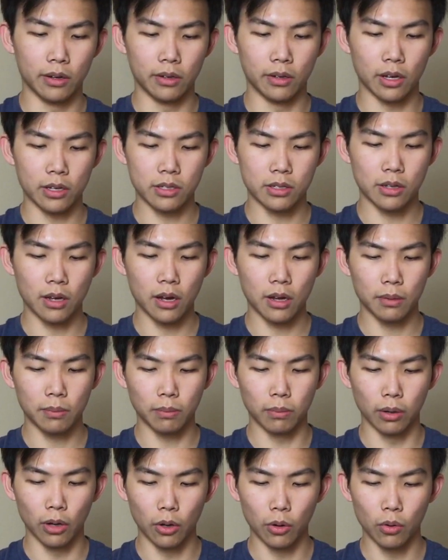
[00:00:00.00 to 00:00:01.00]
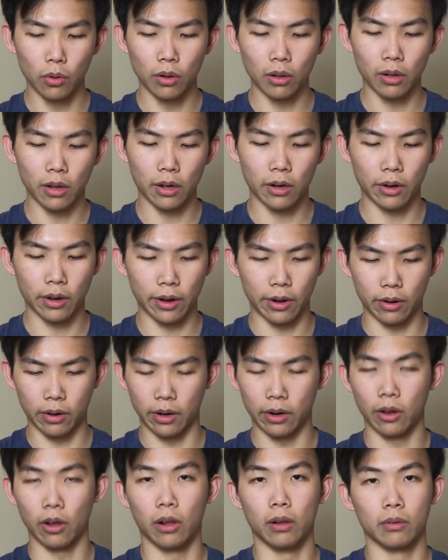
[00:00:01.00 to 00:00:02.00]
It does not blow a lot
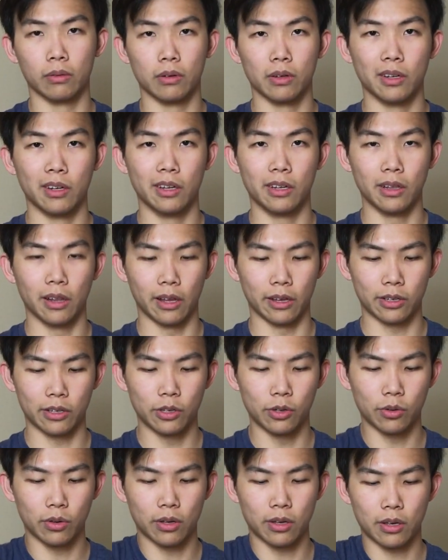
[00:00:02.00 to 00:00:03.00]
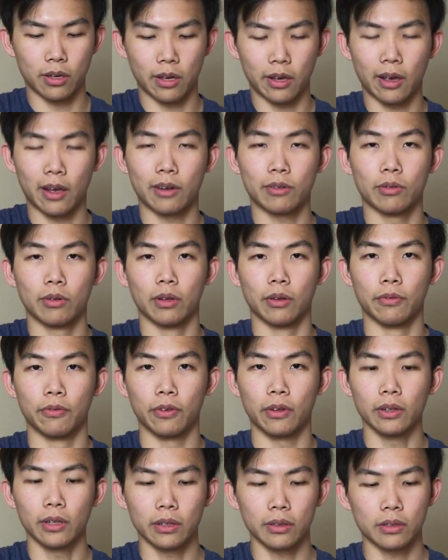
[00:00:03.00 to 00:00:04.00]
of air at all. Like you can't
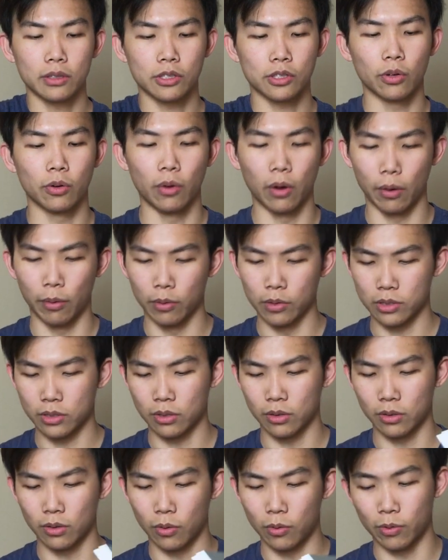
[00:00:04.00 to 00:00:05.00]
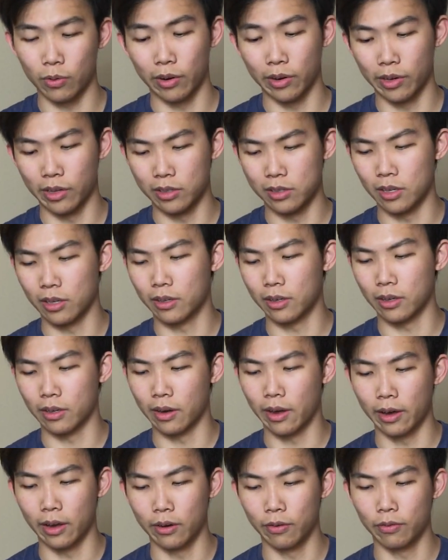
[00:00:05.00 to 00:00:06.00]
really feel it. So I was already
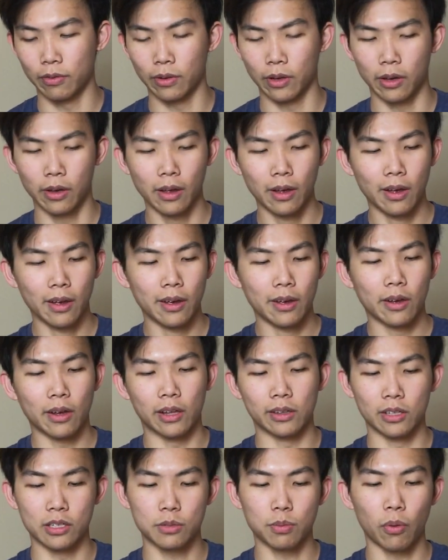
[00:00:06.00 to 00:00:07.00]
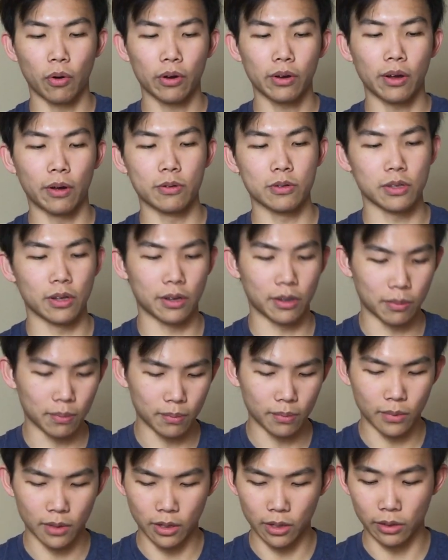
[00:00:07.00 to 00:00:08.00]
thinking negatively. At this point, I was
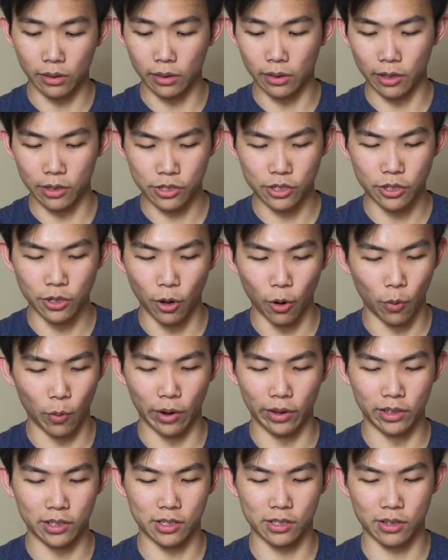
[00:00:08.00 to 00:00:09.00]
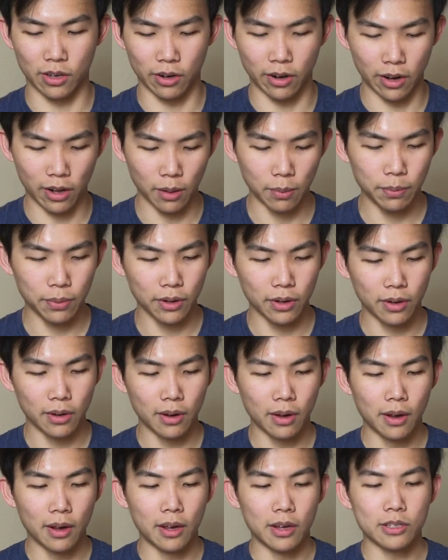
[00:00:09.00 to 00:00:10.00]
like, there's no way this is gonna
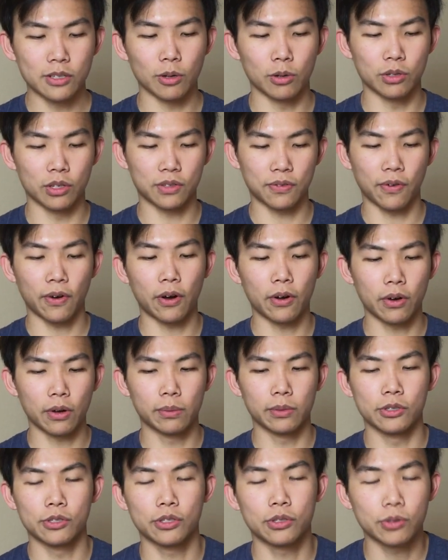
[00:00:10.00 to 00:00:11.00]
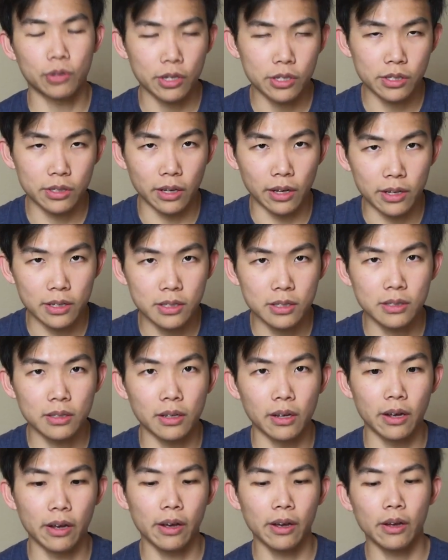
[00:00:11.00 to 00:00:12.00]
help. So I just fired up the stress
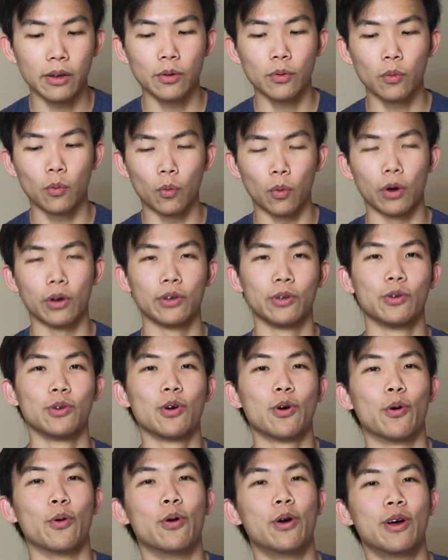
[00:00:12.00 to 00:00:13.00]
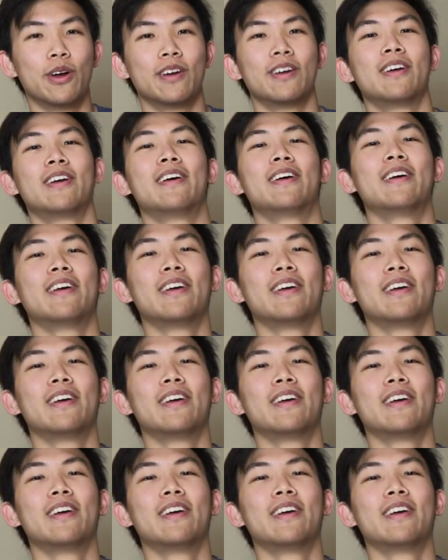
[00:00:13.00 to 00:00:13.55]
test, and what do you know?